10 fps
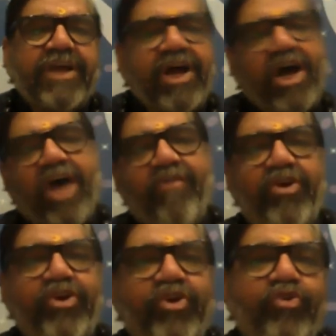I will
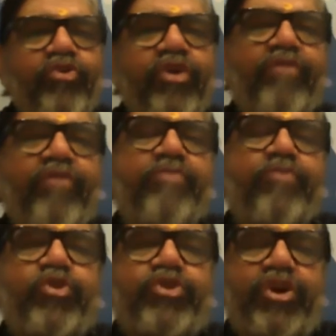give you one
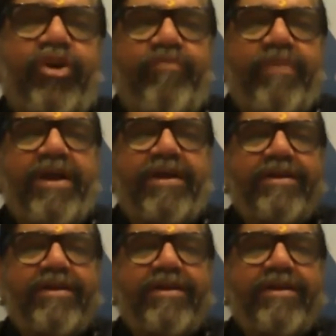portion of my